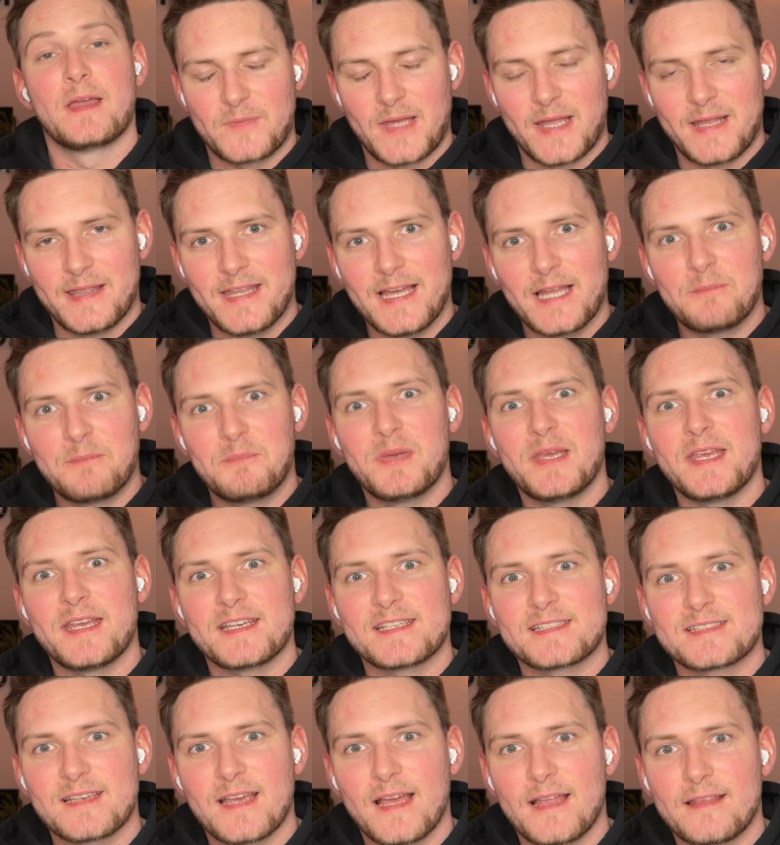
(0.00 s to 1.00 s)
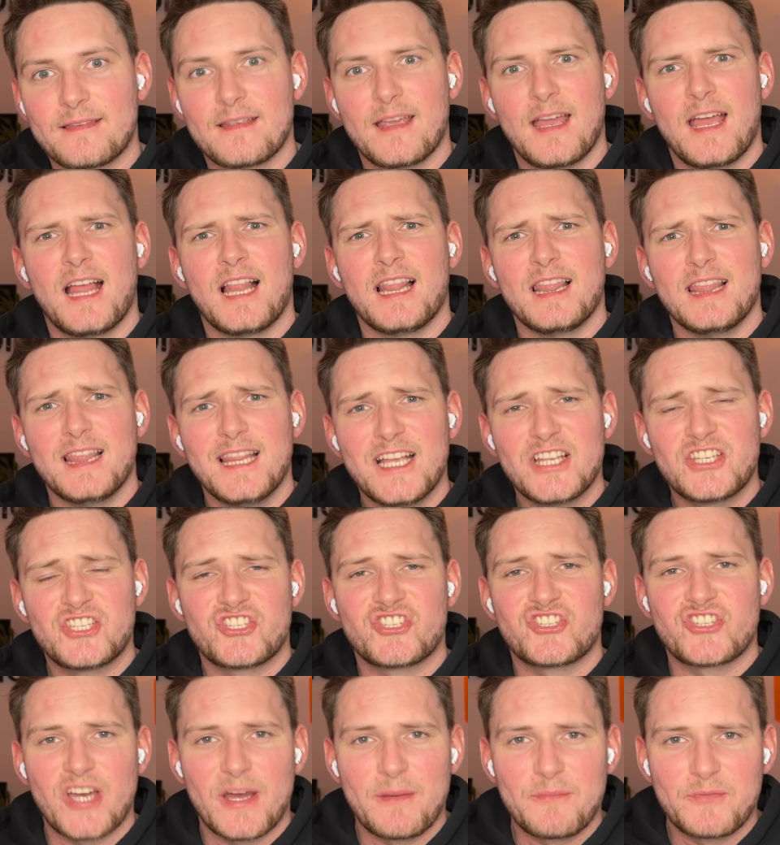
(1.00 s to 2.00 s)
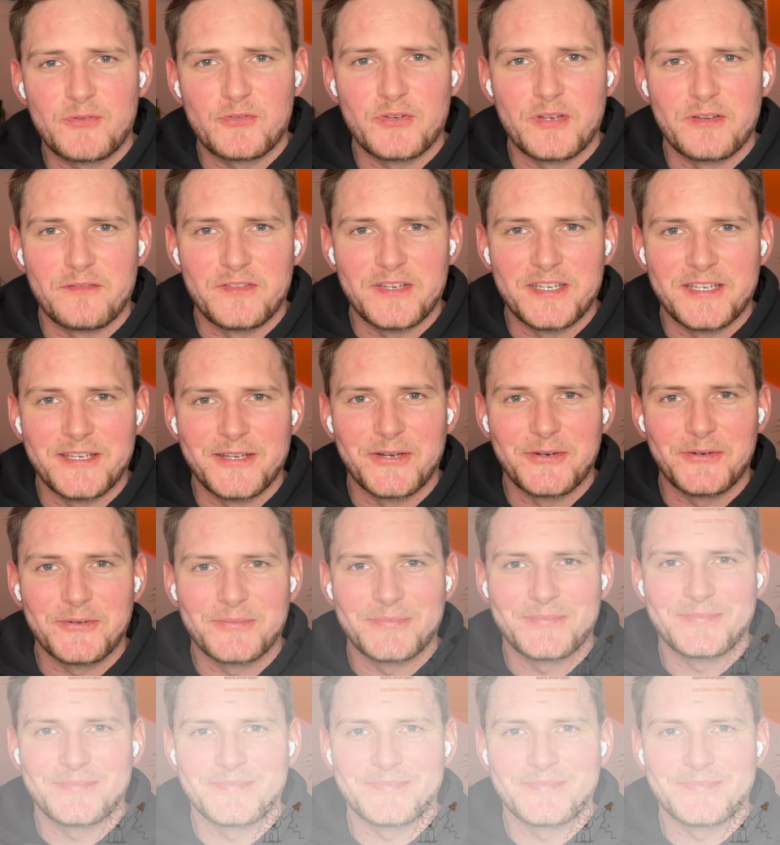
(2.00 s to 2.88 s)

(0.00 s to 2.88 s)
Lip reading: And that being said, let's jump to the video.